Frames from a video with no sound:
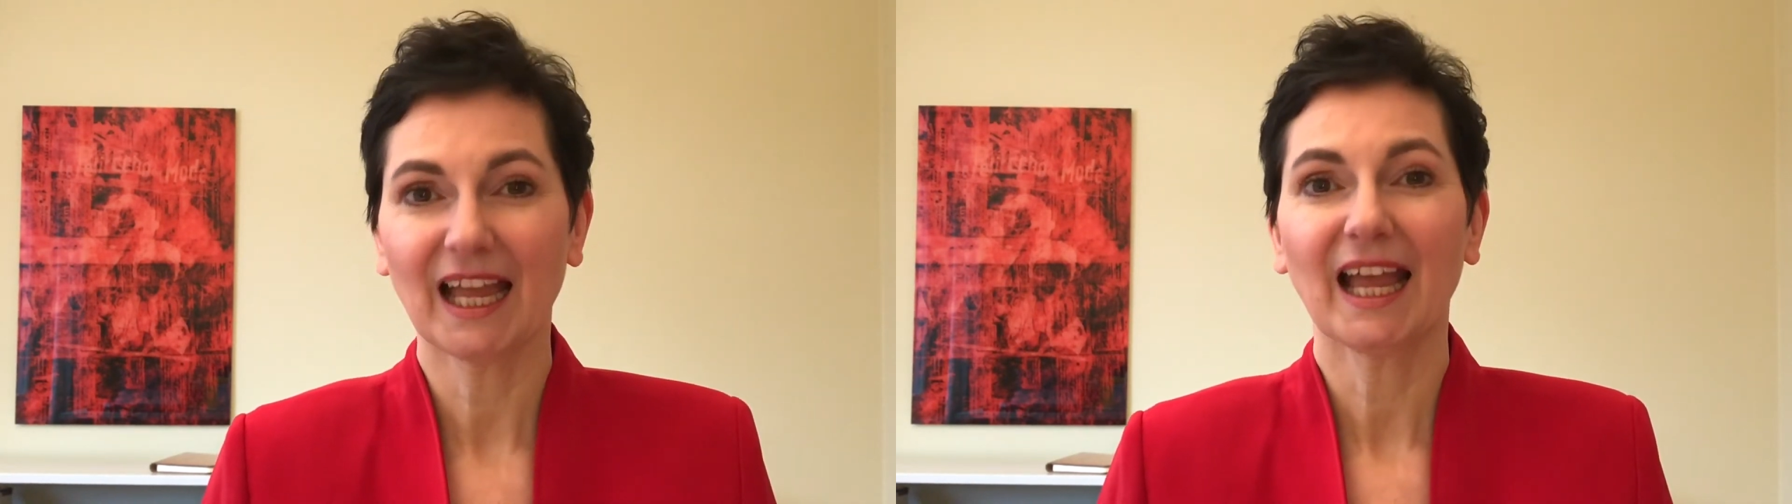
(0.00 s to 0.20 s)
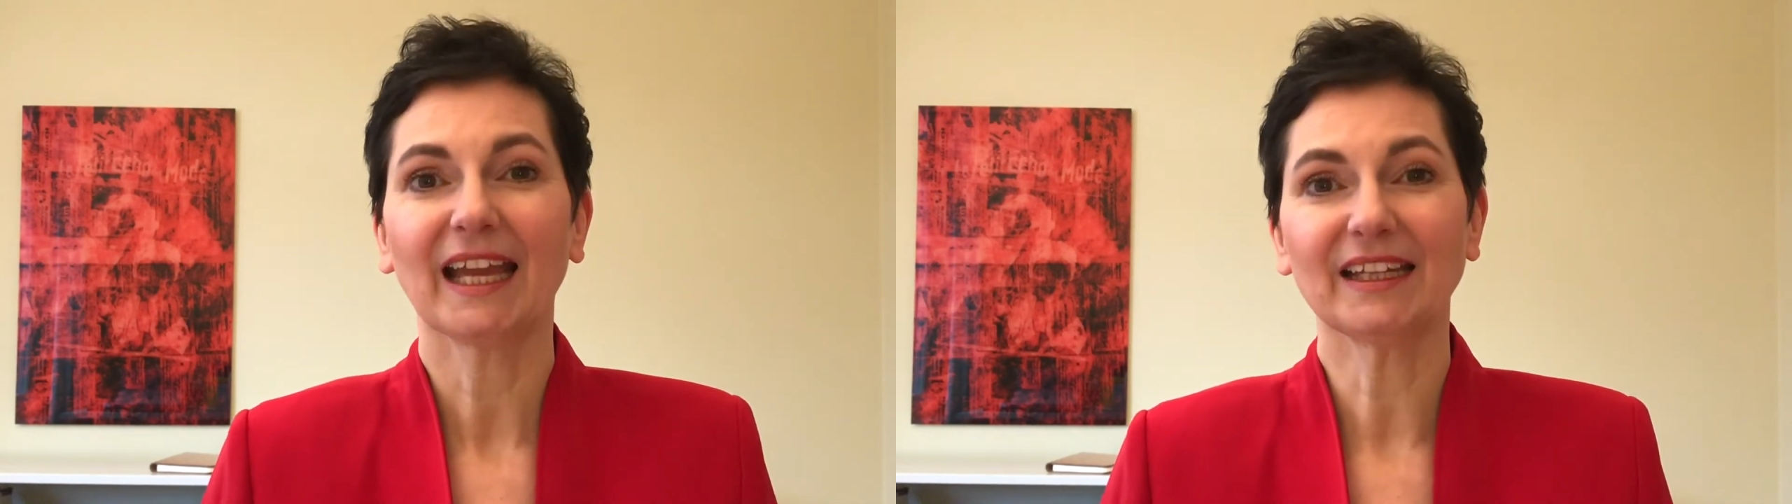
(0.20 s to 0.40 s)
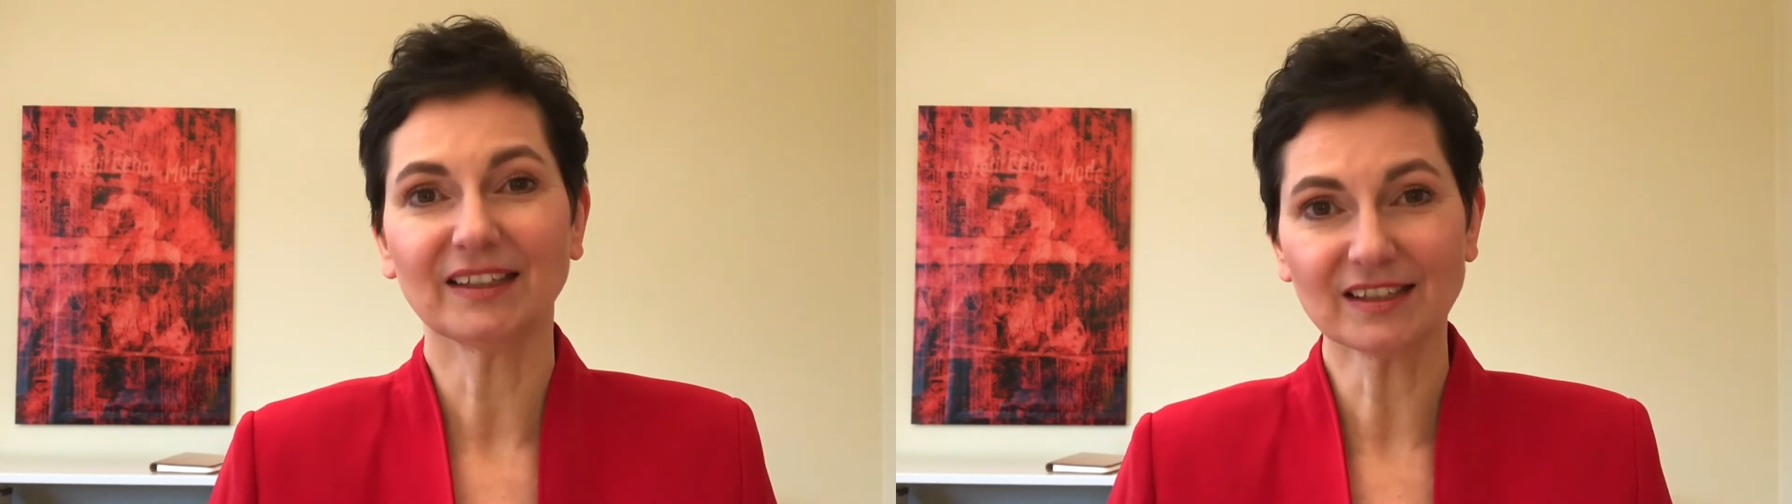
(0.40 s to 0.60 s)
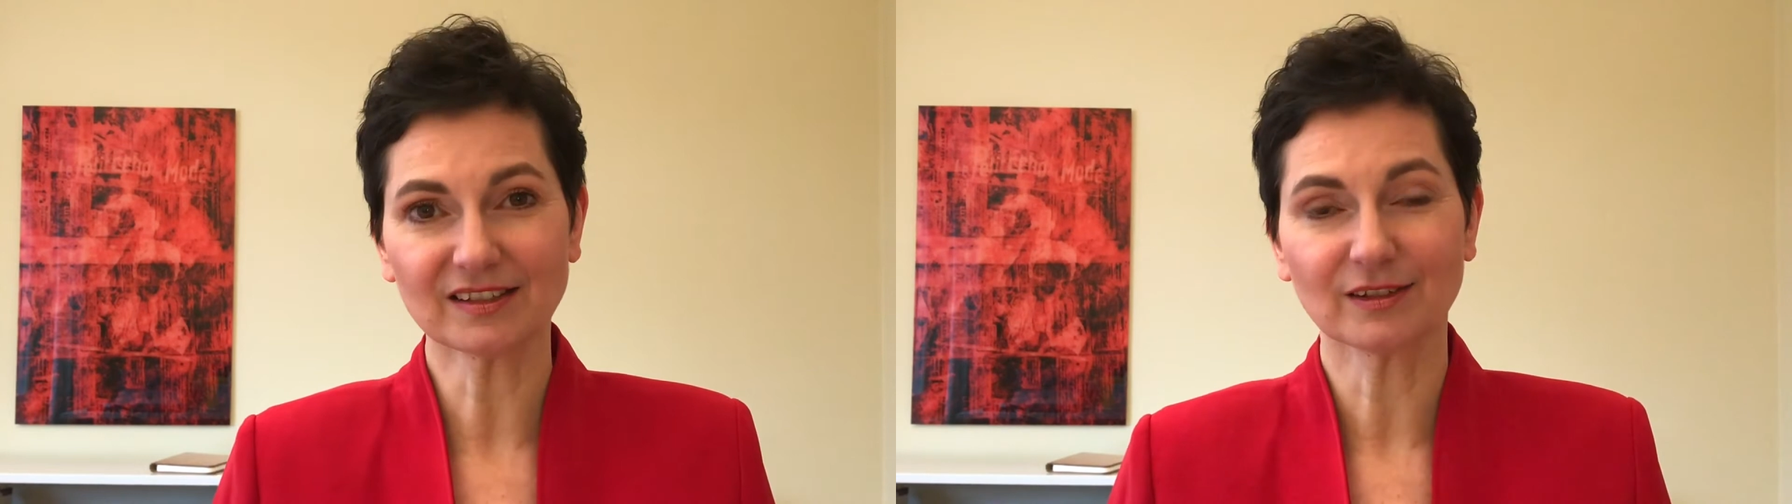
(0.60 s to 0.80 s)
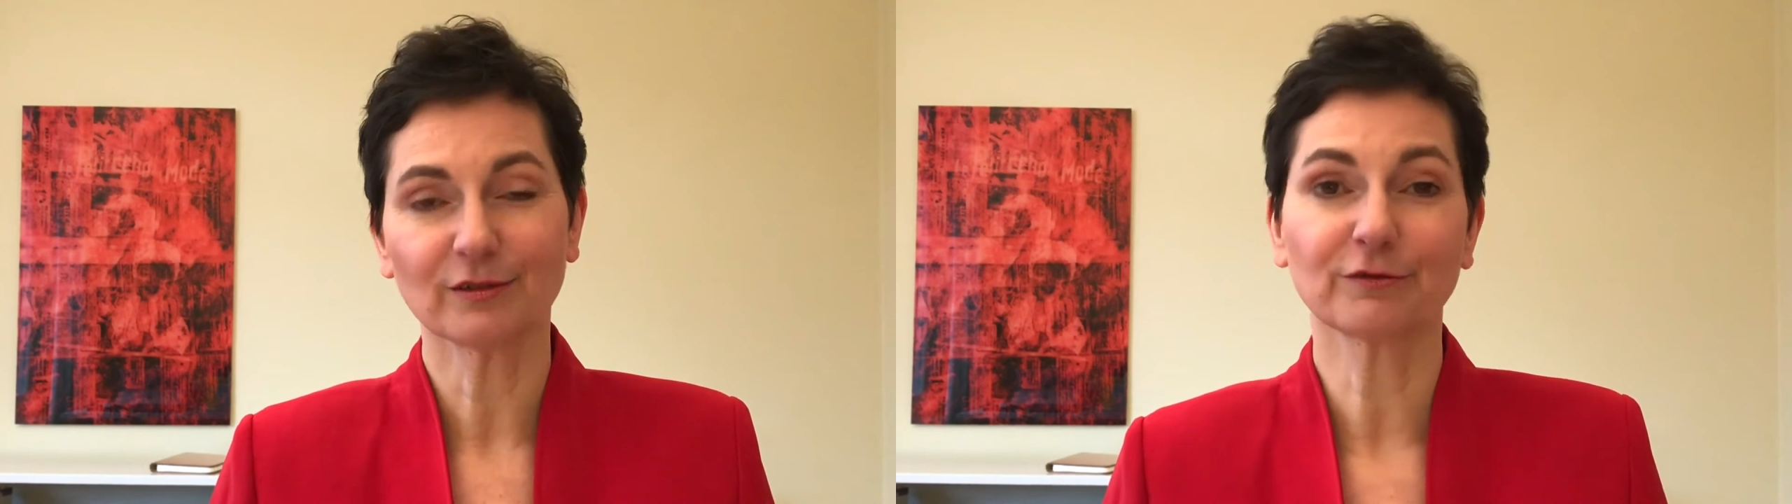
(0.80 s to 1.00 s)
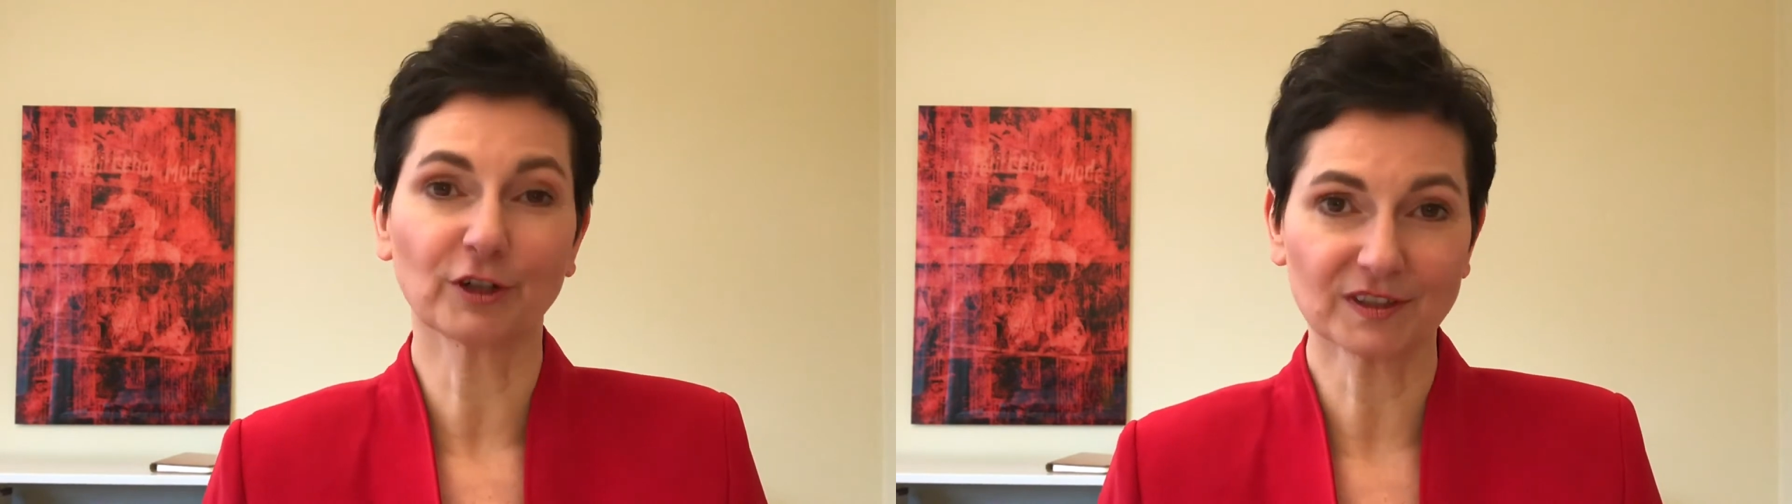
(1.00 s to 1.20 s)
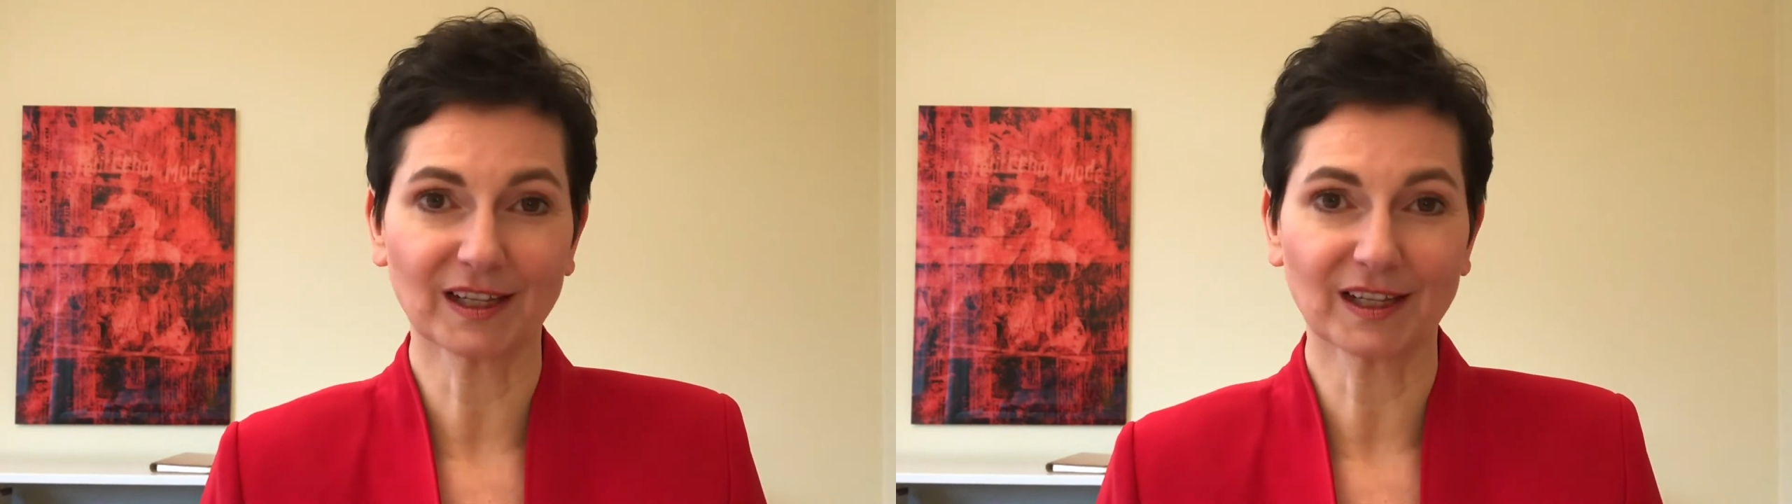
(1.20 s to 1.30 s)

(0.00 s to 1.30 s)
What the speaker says: In this first